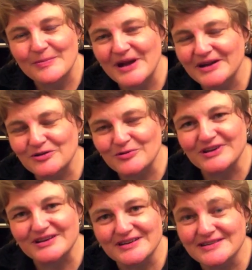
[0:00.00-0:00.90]
My
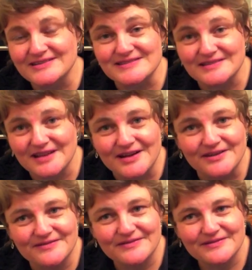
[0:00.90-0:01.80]
creed is
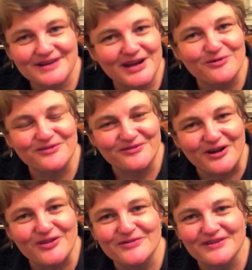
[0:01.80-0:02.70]
love. I will
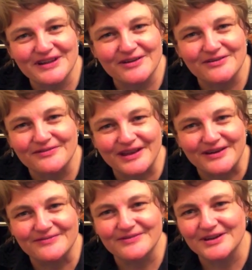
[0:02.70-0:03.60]
follow the
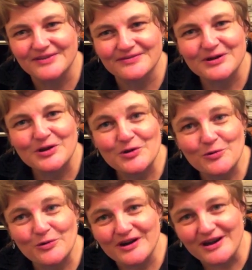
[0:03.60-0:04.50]
caravan of love
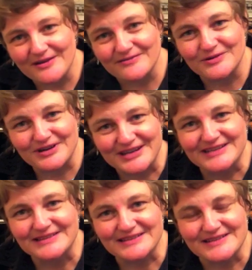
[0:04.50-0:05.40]
wherever
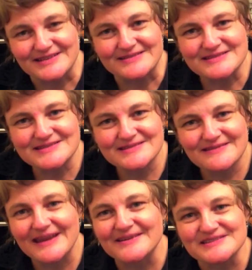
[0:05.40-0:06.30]
it leads.
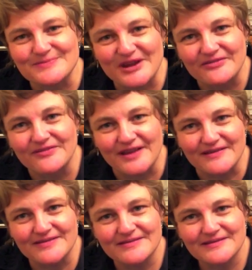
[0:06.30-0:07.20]
That is my
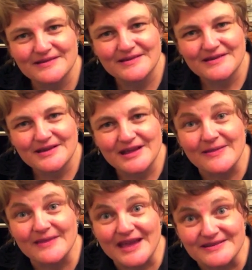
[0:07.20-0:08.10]
faith,
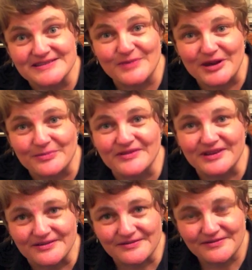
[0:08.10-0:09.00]
and that is my
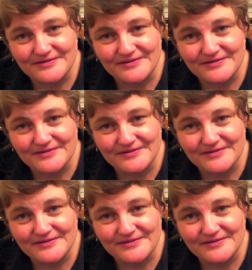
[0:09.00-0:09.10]
belief.